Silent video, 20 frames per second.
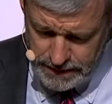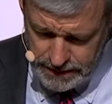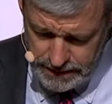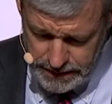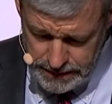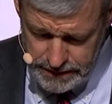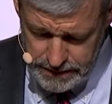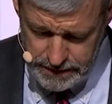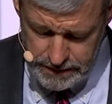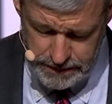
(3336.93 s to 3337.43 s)

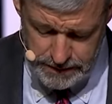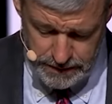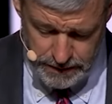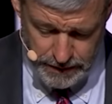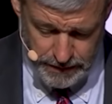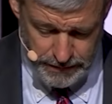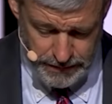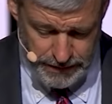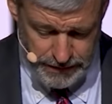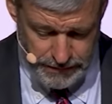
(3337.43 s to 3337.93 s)
Let's
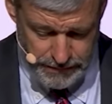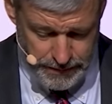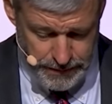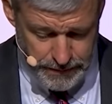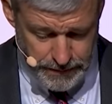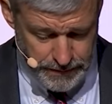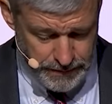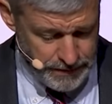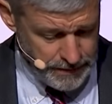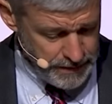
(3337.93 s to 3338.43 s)
hurry
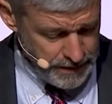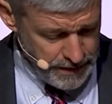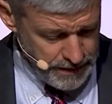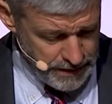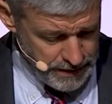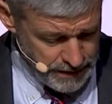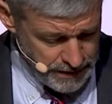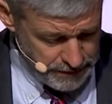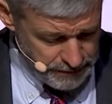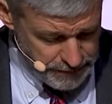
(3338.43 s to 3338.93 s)
through.
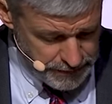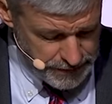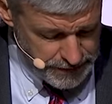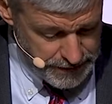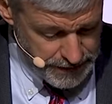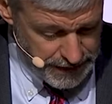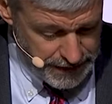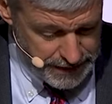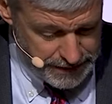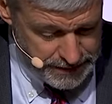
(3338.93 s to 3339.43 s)

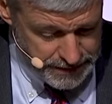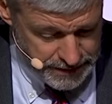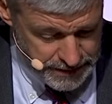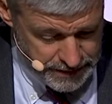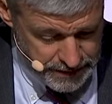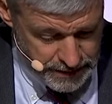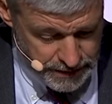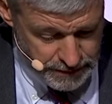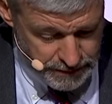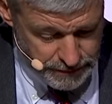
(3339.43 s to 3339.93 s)
Verse 8
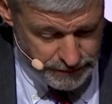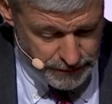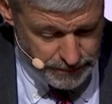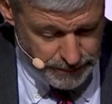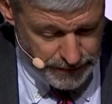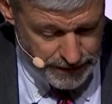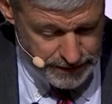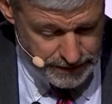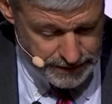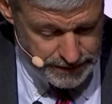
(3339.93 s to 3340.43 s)
For
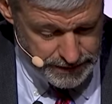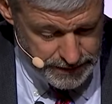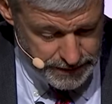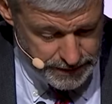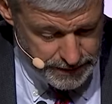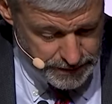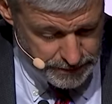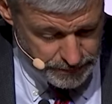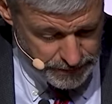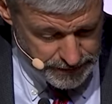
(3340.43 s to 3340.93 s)
bodily
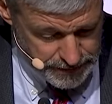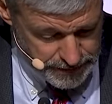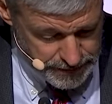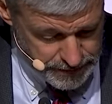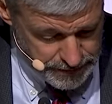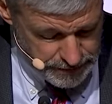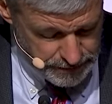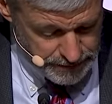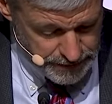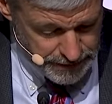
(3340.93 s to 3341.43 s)
discipline
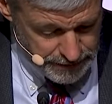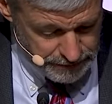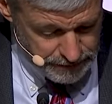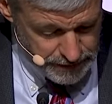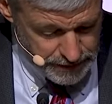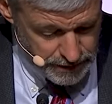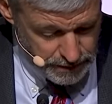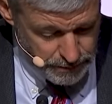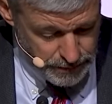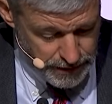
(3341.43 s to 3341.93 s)
is only of
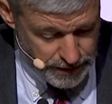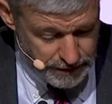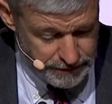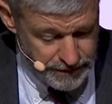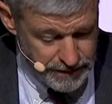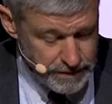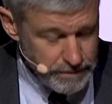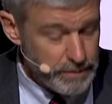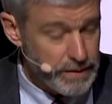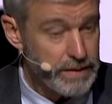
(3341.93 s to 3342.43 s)
little
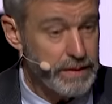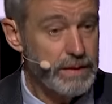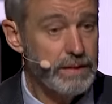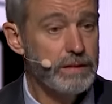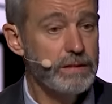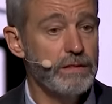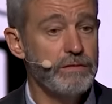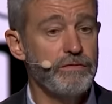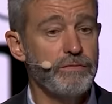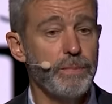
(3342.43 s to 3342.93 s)
profit, but it
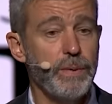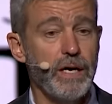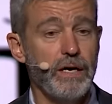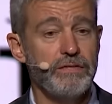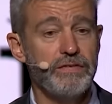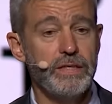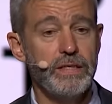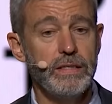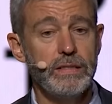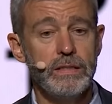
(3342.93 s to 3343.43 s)
is of
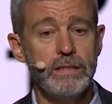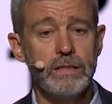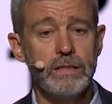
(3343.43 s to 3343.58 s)
profit.